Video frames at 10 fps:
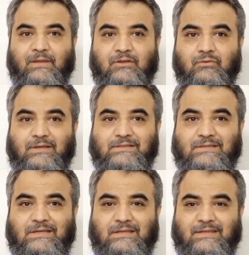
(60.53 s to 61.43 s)
you can
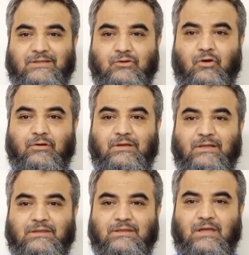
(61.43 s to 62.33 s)
see that
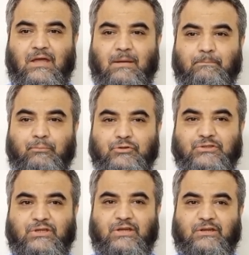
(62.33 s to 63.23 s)
only the
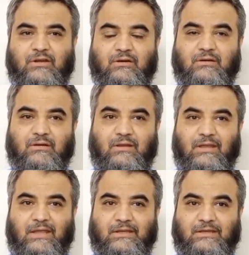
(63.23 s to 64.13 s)
posterior
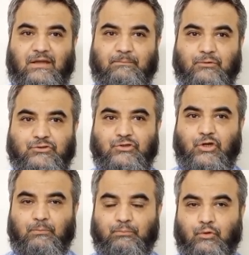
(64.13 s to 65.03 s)
area,
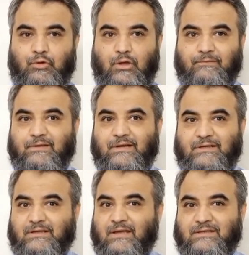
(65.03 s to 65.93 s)
posterior pole of the
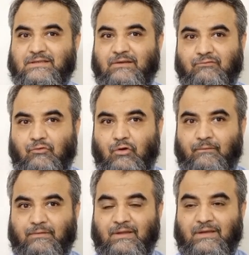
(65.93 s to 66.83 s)
retina is
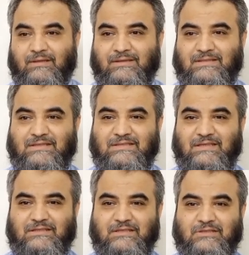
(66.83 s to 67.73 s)
involved. This
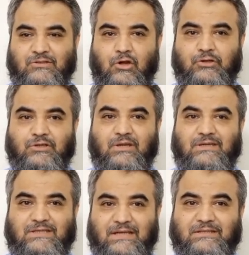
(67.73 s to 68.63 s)
disease is not
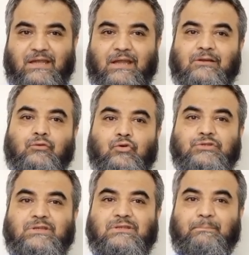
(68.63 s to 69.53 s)
yet
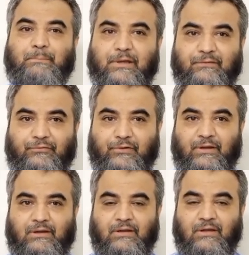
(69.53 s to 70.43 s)
encroaching the
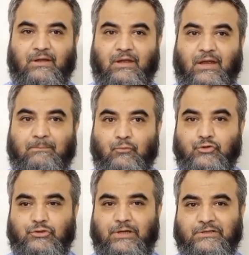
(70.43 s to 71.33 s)
periphery, and
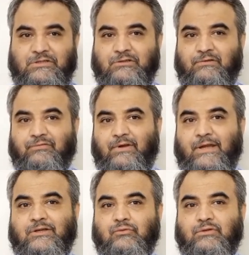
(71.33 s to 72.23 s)
mostly it is
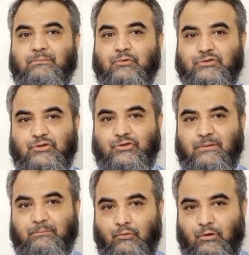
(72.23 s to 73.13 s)
confined to the
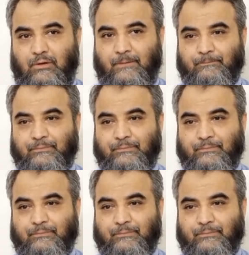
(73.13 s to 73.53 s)
posterior pole,